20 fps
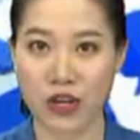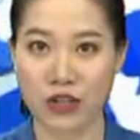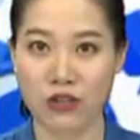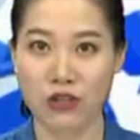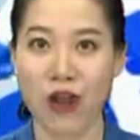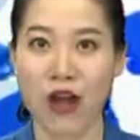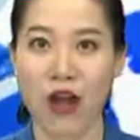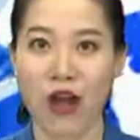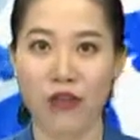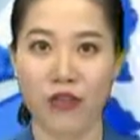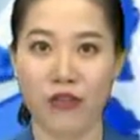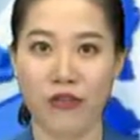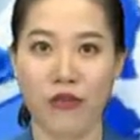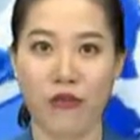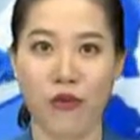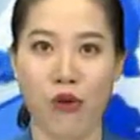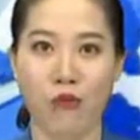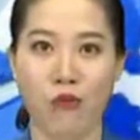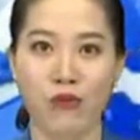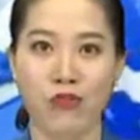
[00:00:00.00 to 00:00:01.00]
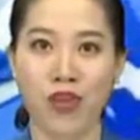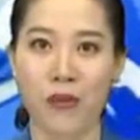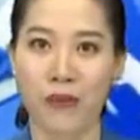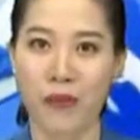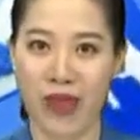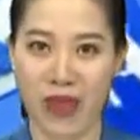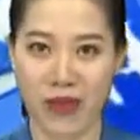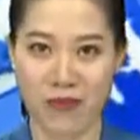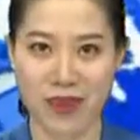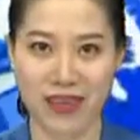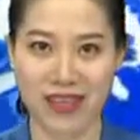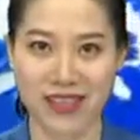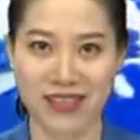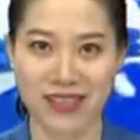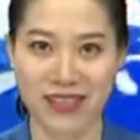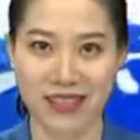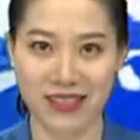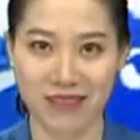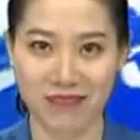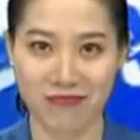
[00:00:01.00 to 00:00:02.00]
to other forms of payment.